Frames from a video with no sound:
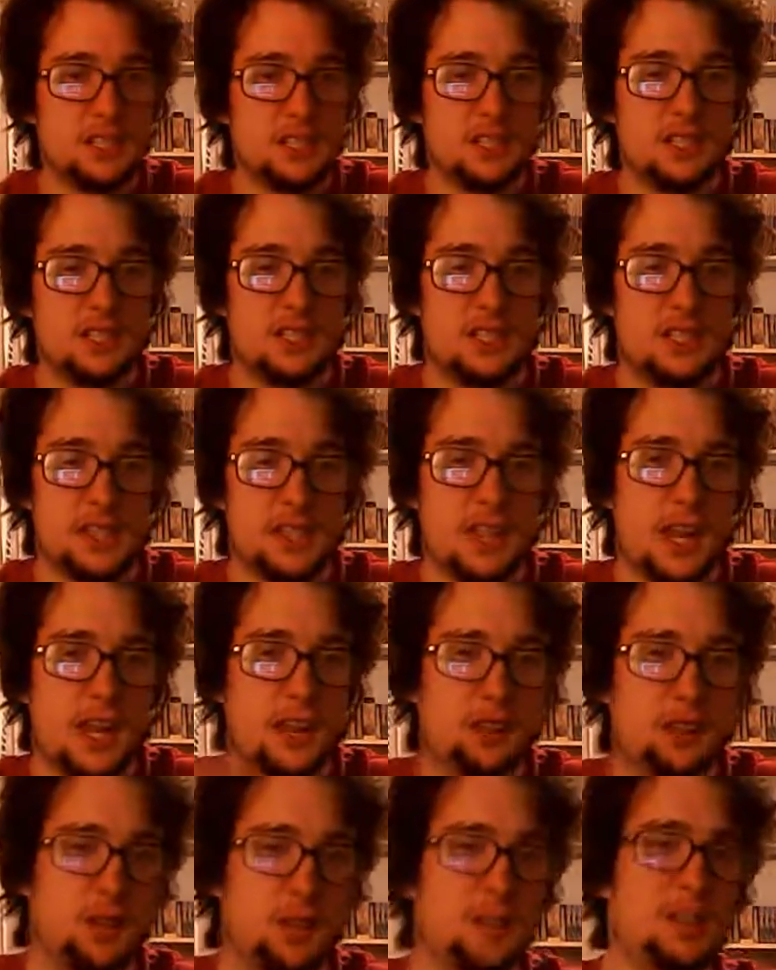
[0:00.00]
you know you take
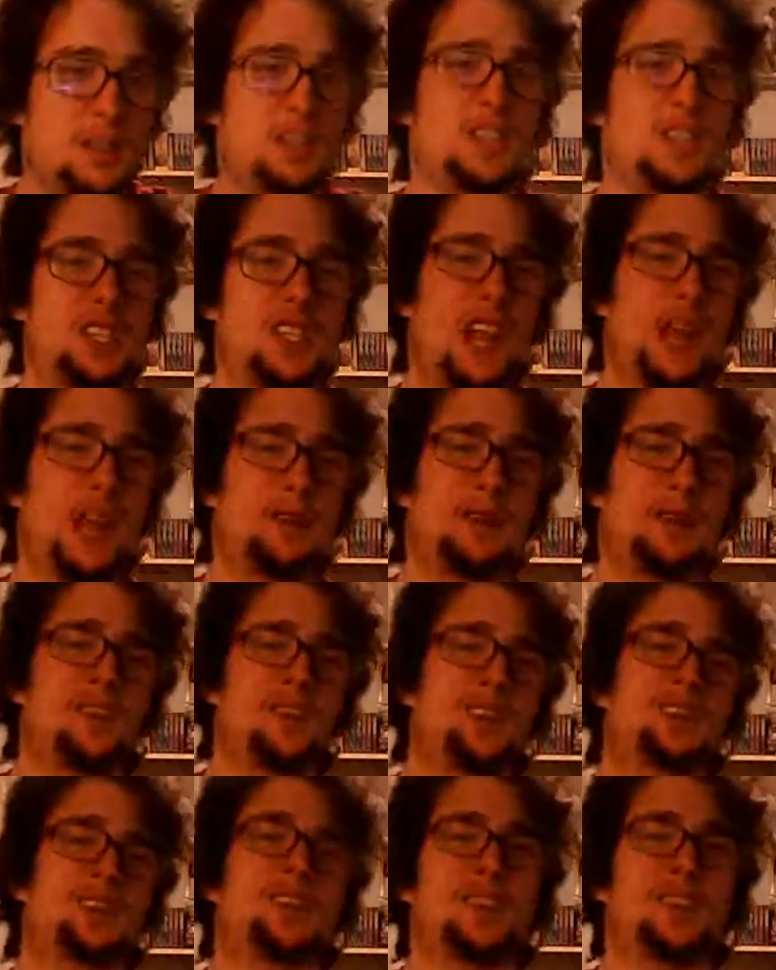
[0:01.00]
so much
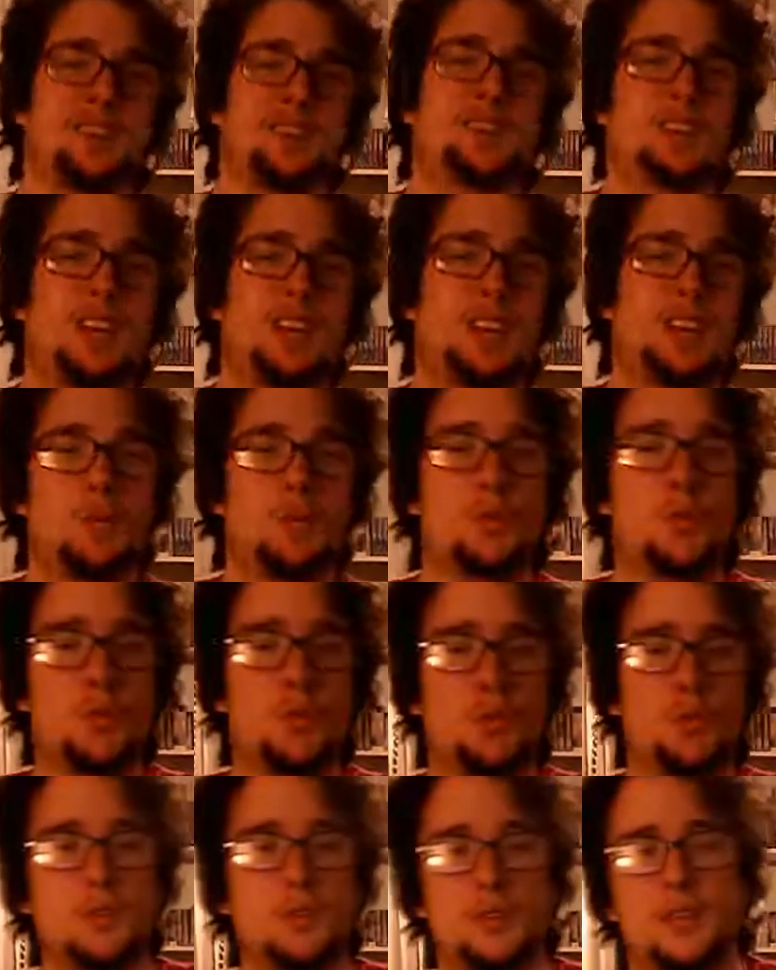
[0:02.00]
damage. You know you take a
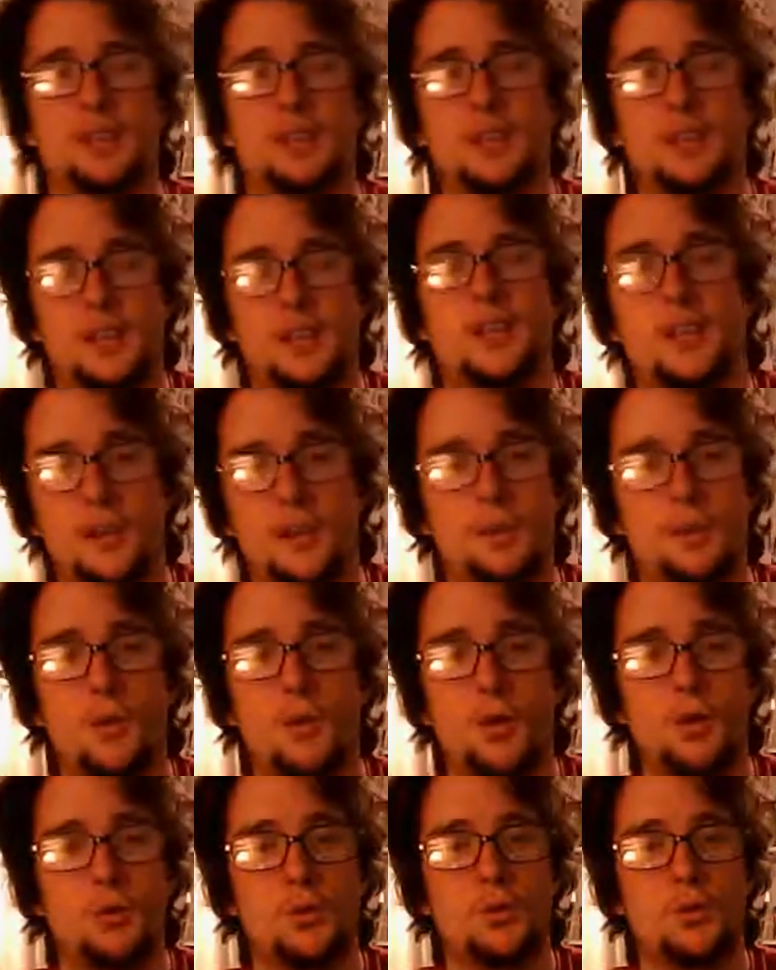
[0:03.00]
wound, you take like a
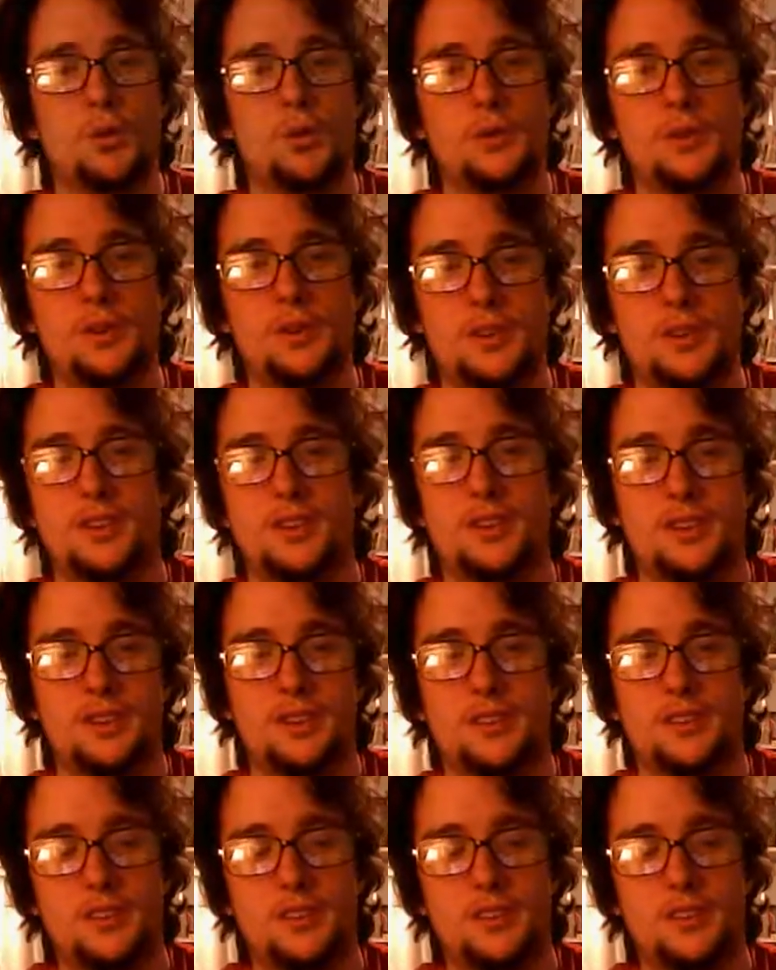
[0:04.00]
mortal wound, and